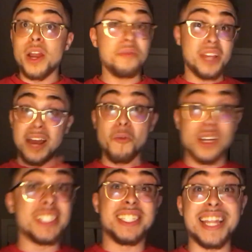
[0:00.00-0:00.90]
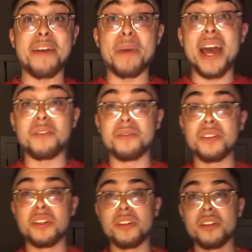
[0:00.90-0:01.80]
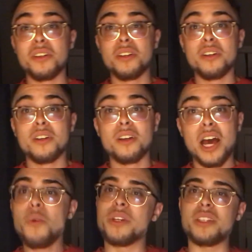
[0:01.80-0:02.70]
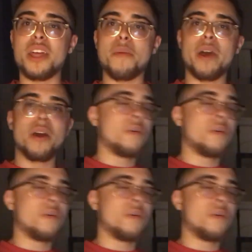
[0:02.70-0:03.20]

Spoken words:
Frankly, I don't want to see that battle. I don't want to see that